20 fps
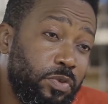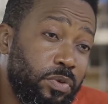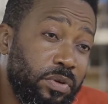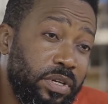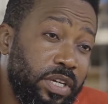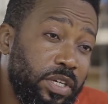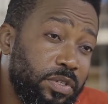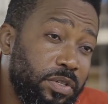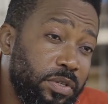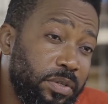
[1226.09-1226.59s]

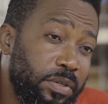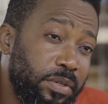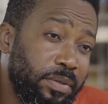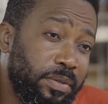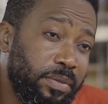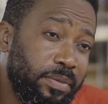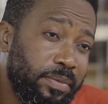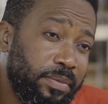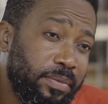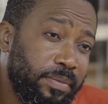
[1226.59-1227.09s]
fully to you.
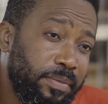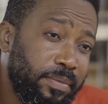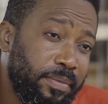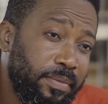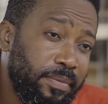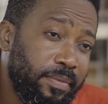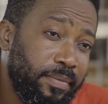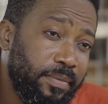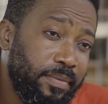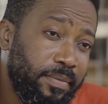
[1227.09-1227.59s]

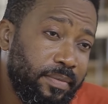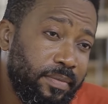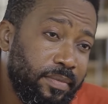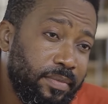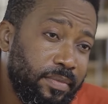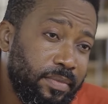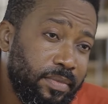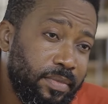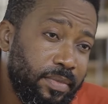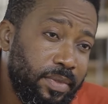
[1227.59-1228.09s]

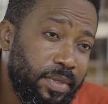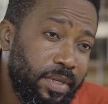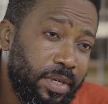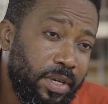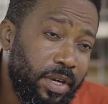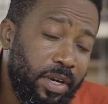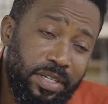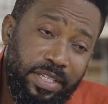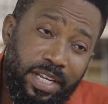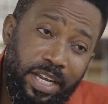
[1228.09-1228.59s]

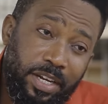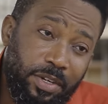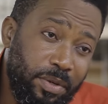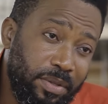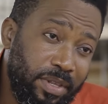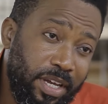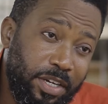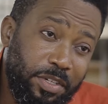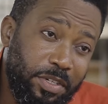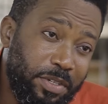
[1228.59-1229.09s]
Because I
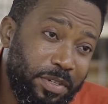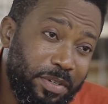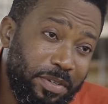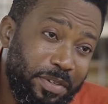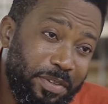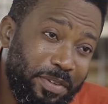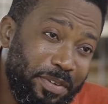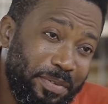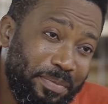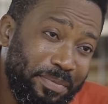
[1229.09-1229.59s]
know that you
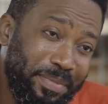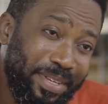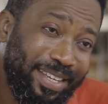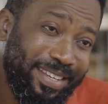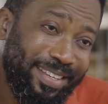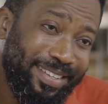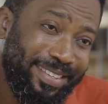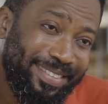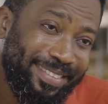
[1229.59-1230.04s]
don't know me.